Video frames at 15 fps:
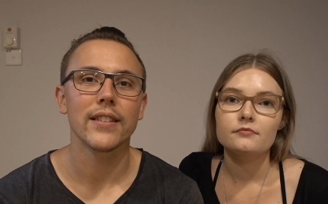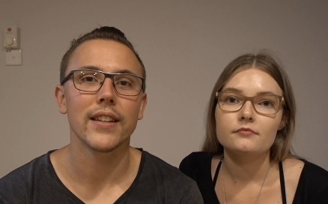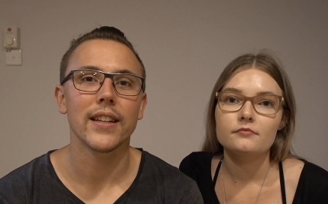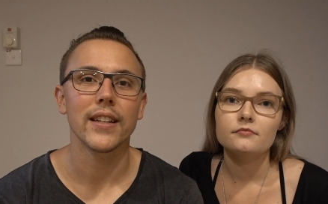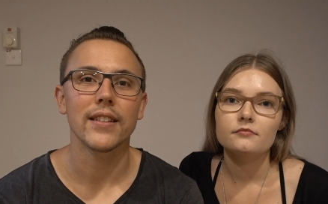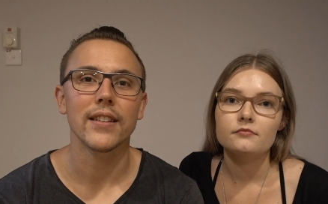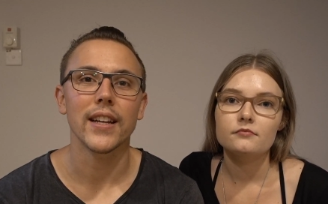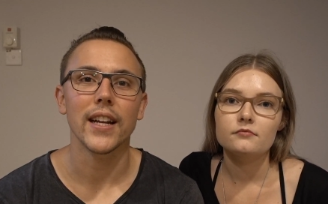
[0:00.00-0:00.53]

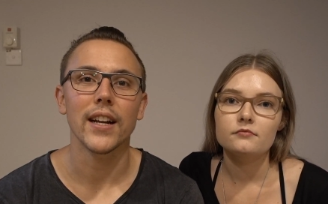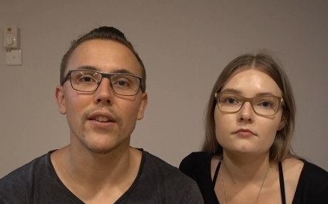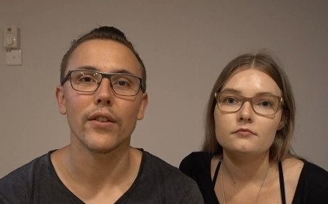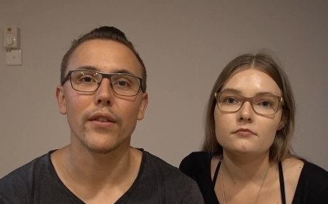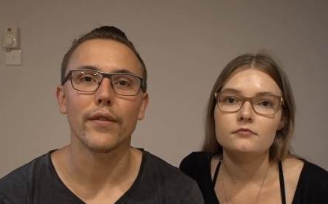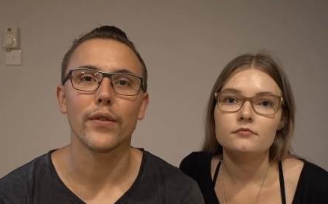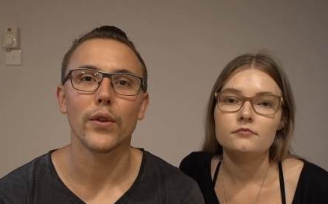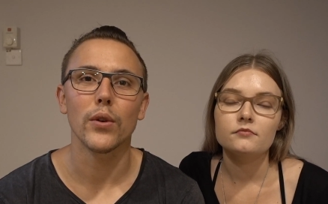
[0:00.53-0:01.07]
Speaker 1: Get to eat a lot
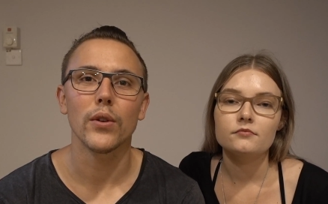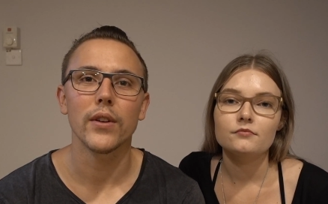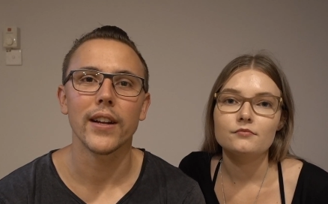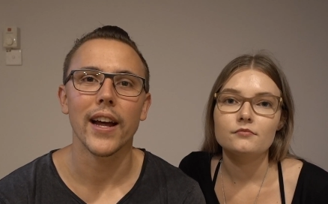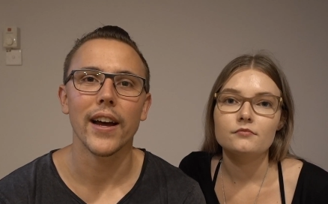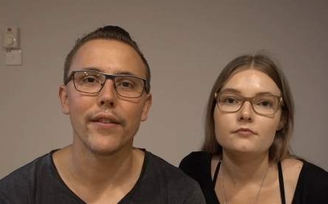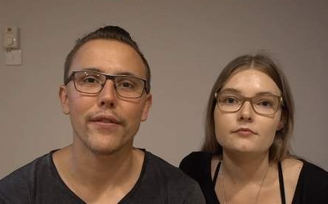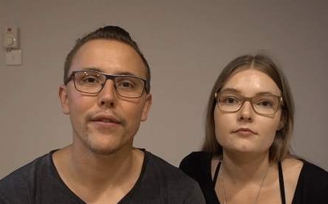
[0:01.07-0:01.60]
of food and
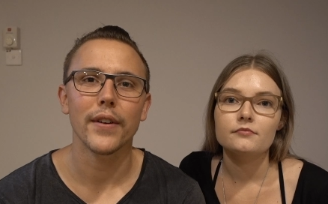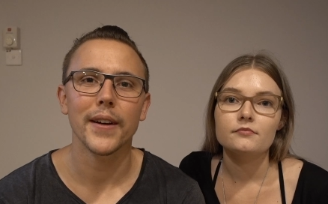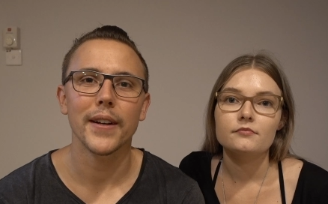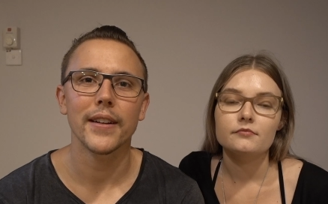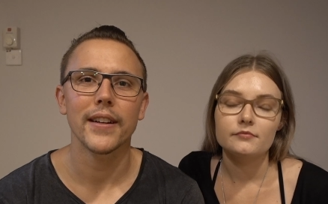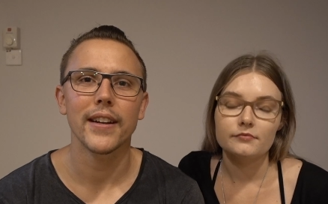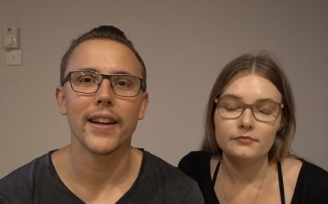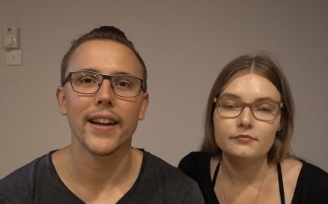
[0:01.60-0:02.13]
have
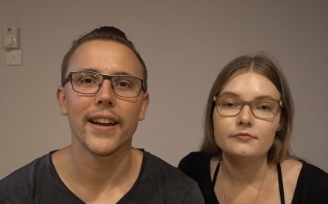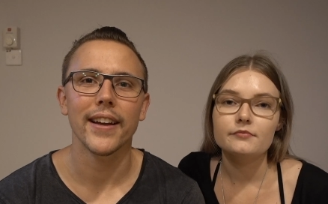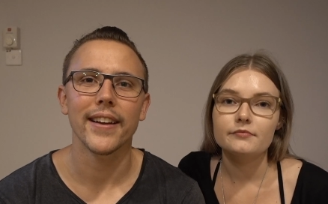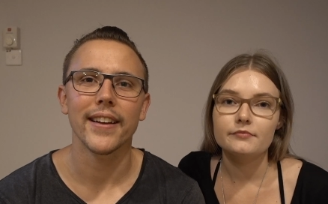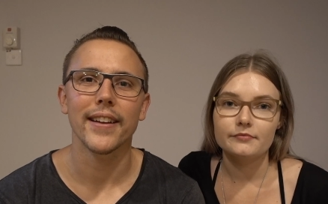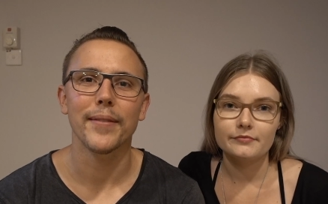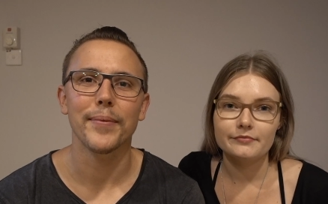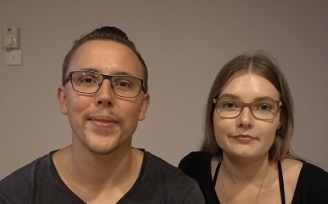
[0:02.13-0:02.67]
fun,
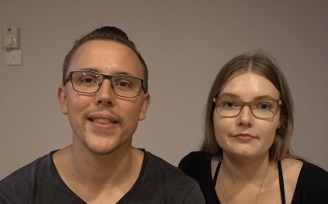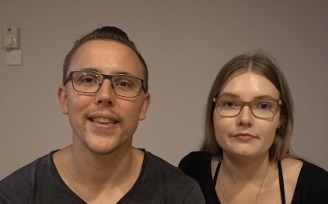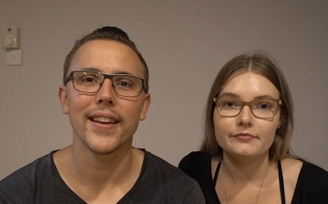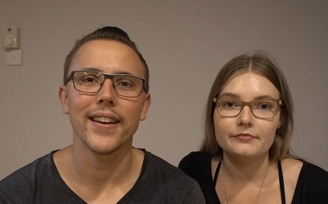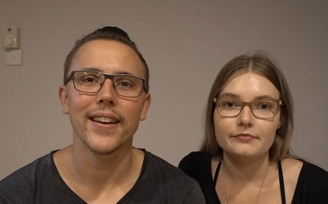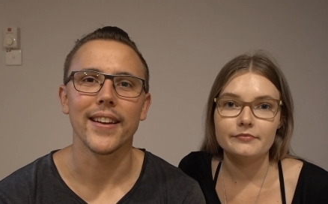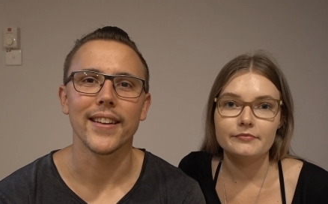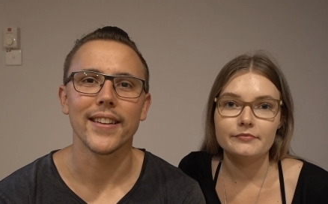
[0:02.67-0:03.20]
and
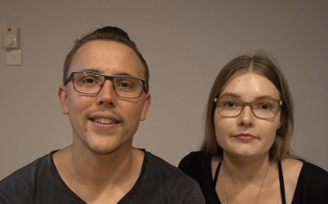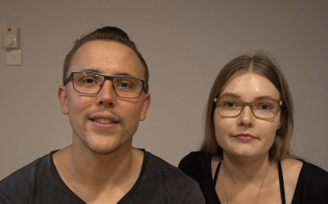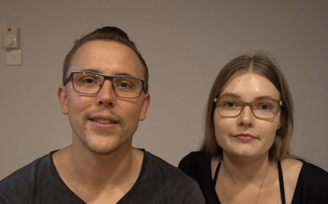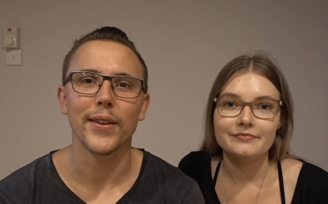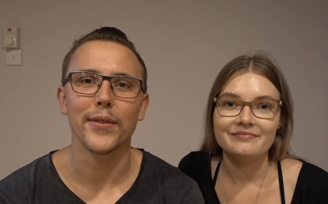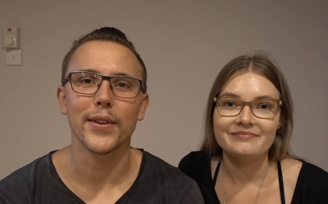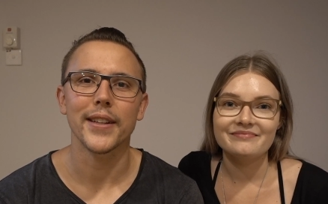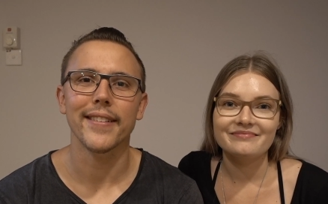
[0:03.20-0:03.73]
yeah,
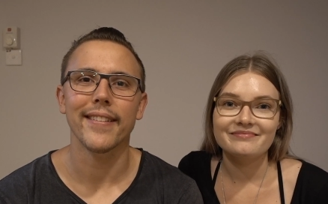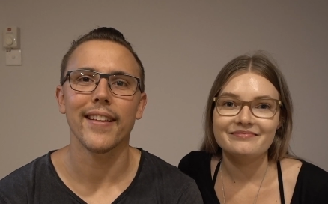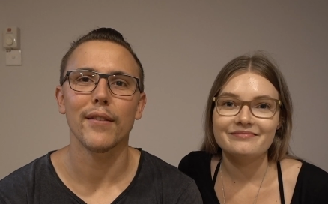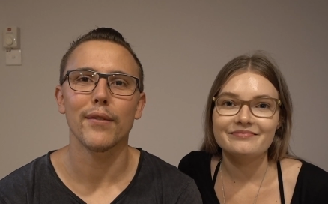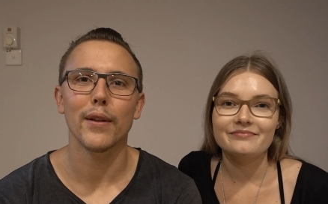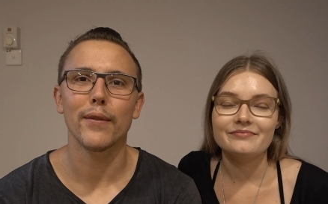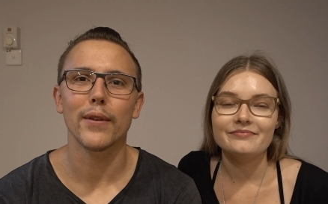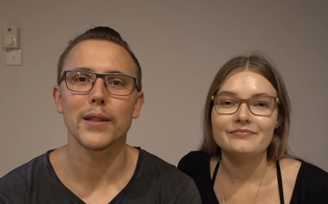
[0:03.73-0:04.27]
don't forget to
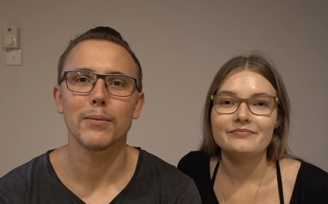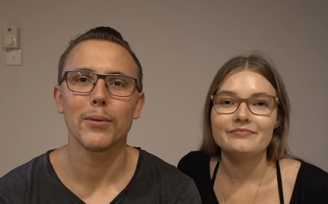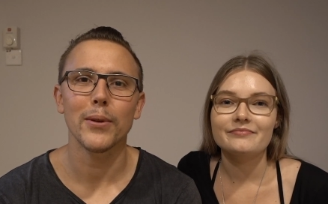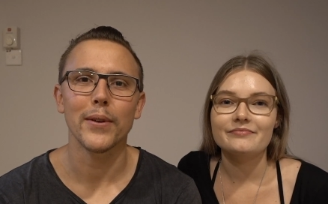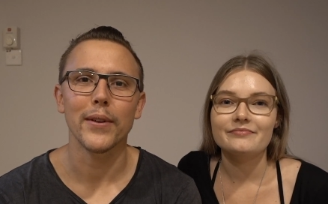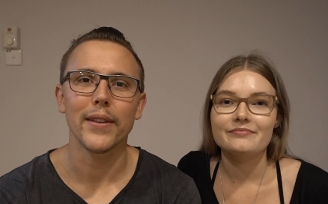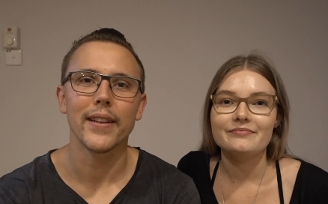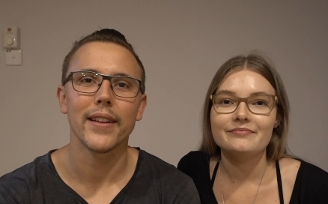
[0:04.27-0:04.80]
love, live,
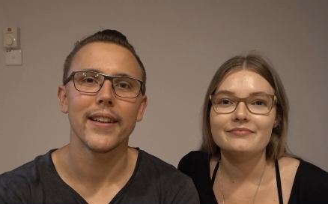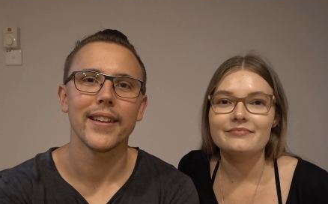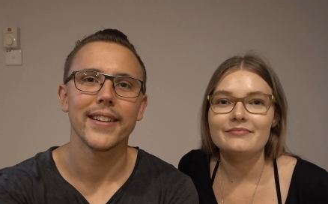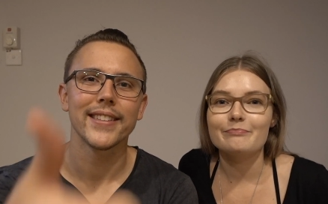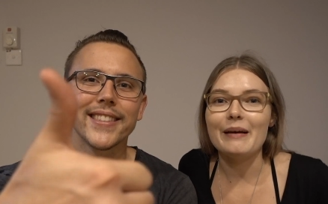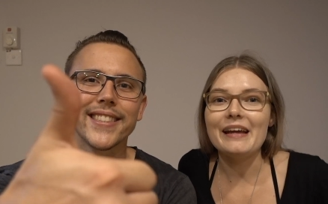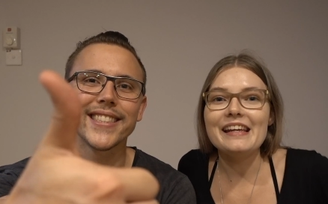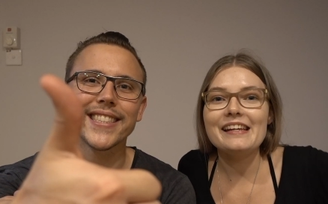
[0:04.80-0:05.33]
explore.
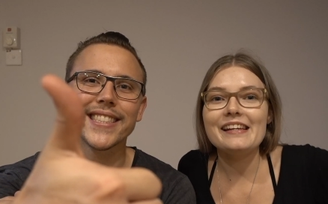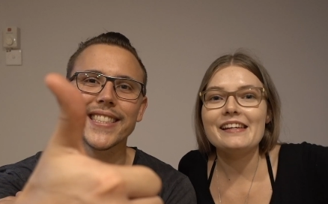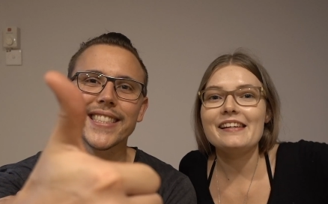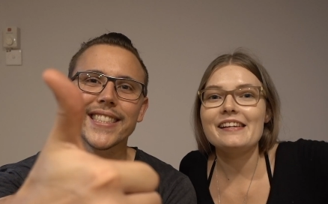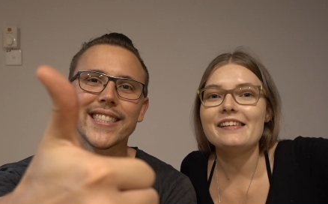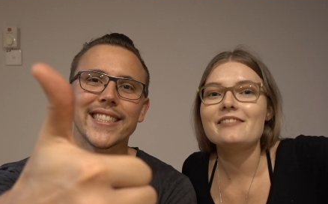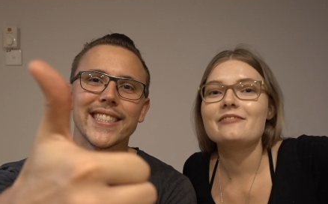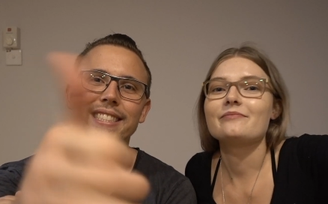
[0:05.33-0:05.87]
Take
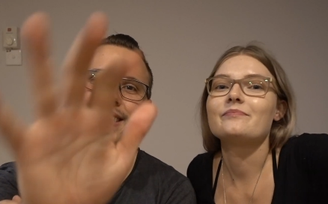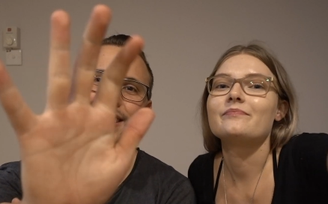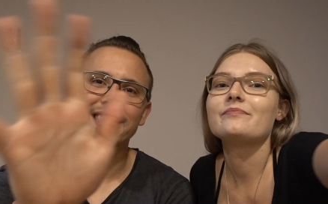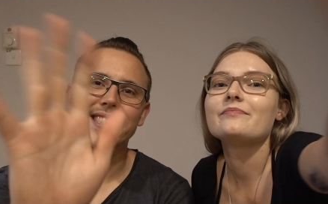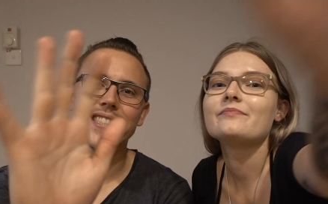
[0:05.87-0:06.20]
the halls with